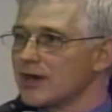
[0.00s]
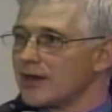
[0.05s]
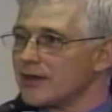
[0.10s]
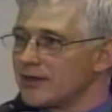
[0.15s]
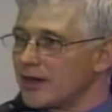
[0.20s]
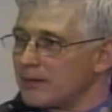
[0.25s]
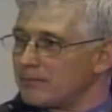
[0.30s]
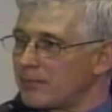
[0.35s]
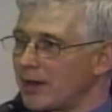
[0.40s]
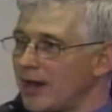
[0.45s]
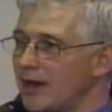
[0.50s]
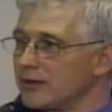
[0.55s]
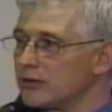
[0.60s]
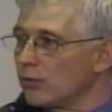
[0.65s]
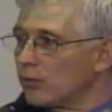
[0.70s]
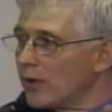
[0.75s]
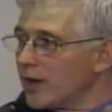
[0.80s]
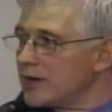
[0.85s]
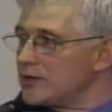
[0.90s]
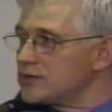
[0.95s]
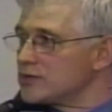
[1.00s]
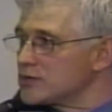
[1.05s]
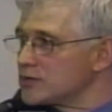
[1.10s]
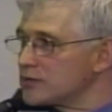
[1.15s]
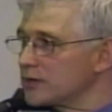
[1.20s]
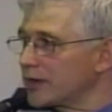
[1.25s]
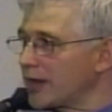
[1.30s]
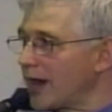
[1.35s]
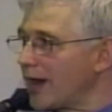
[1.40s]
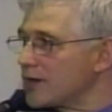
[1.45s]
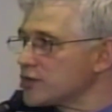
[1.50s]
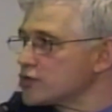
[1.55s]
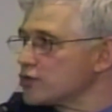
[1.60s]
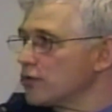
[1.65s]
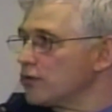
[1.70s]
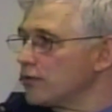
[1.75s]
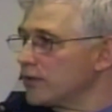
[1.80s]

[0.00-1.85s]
they pay the wages to Castro,